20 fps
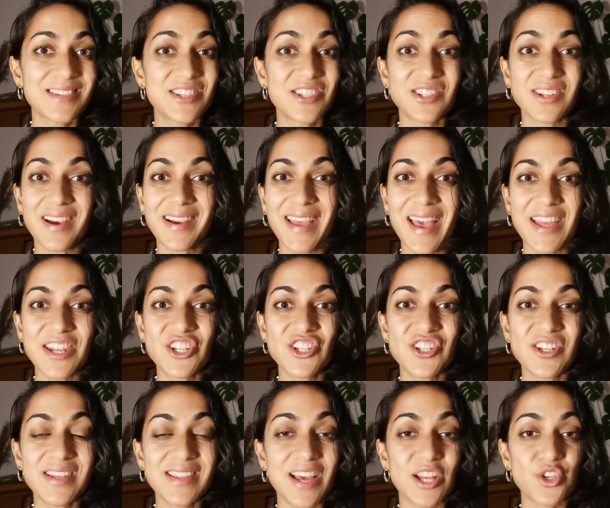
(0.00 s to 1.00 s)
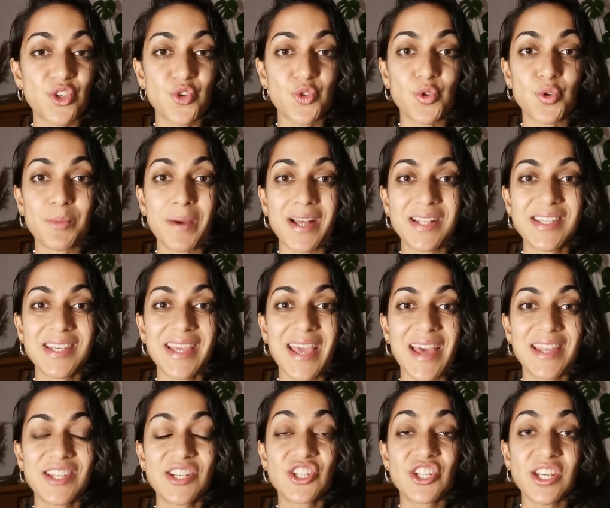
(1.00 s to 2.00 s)
stuck energy, that traumatic
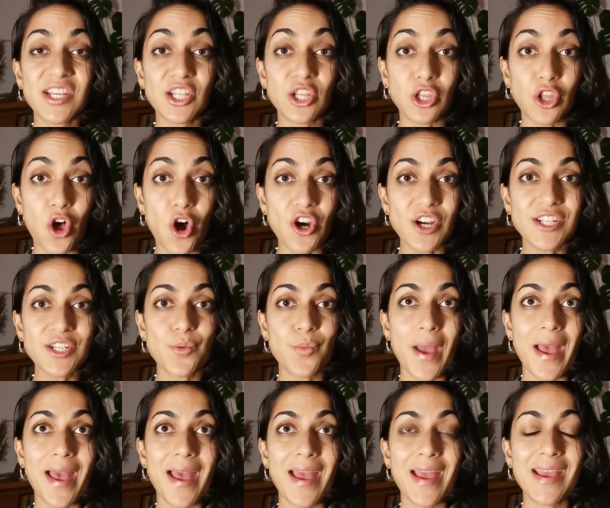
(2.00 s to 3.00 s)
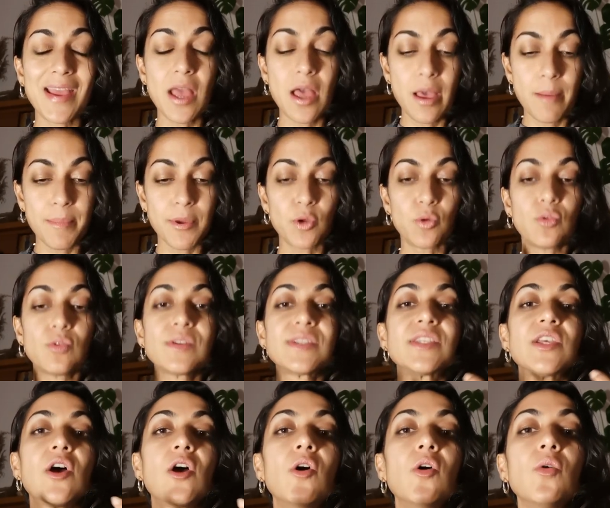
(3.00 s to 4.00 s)
energy locked away, but
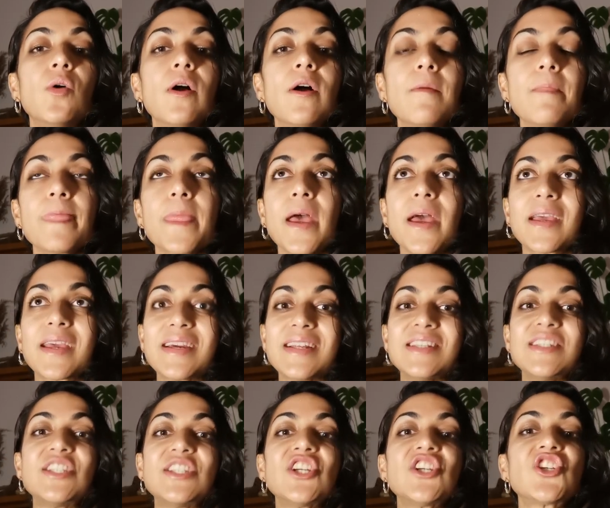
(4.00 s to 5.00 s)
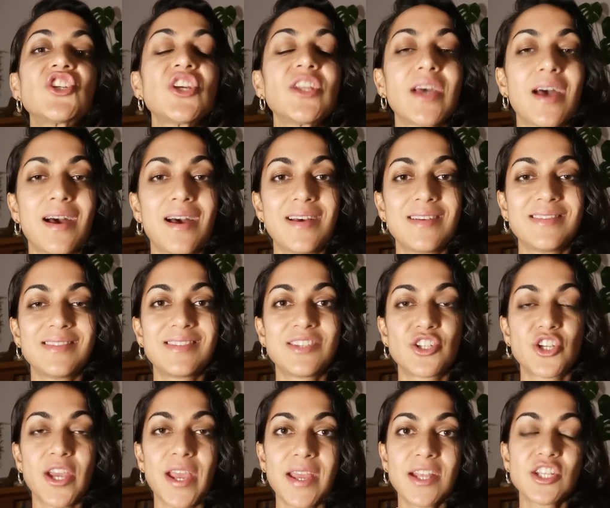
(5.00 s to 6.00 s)
also condition us,
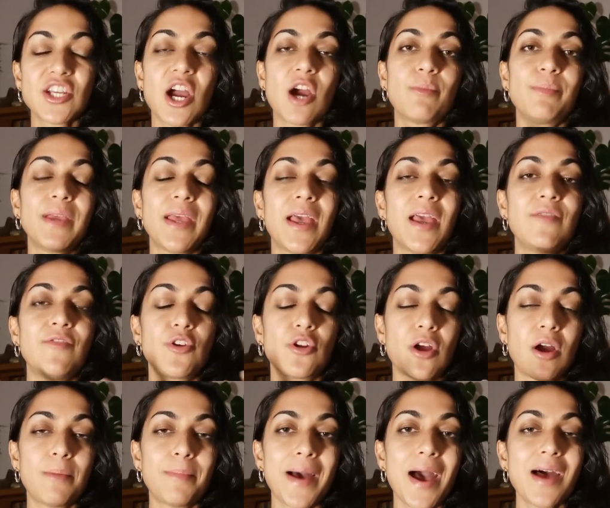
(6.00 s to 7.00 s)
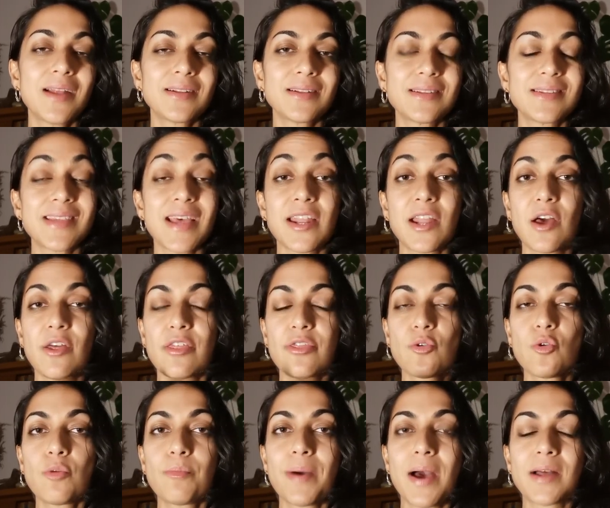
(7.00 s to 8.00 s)
change our behavior and our patterns and our
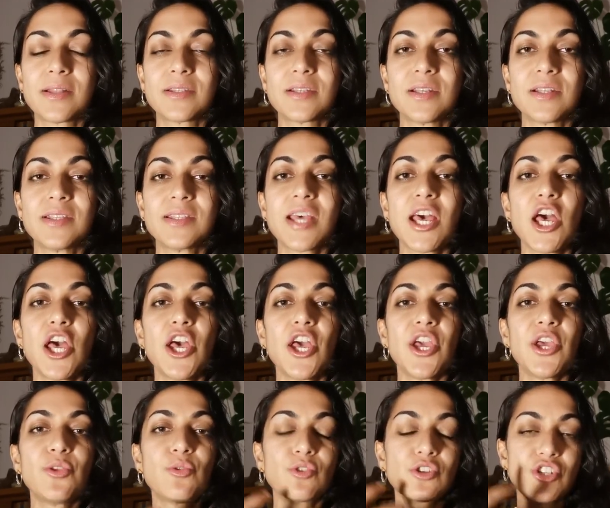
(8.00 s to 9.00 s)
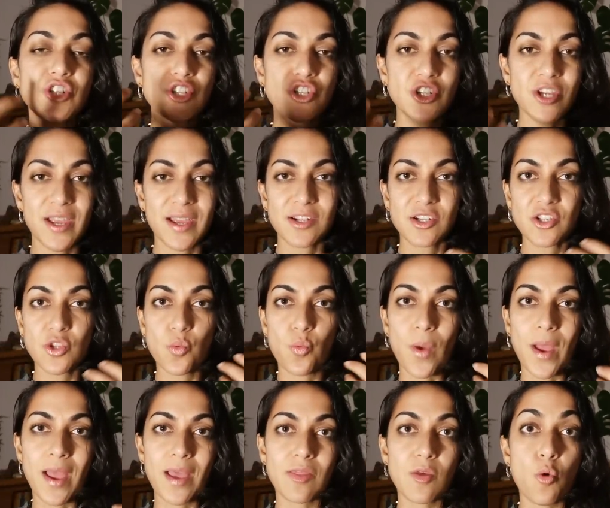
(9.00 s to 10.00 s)
thought patterns in order to change the
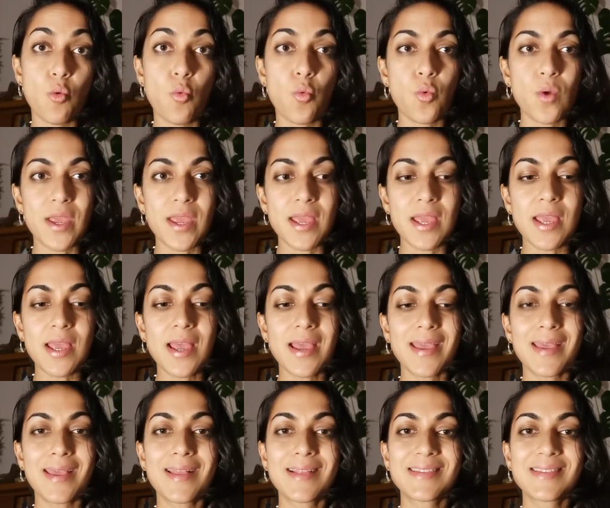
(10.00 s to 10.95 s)
way that we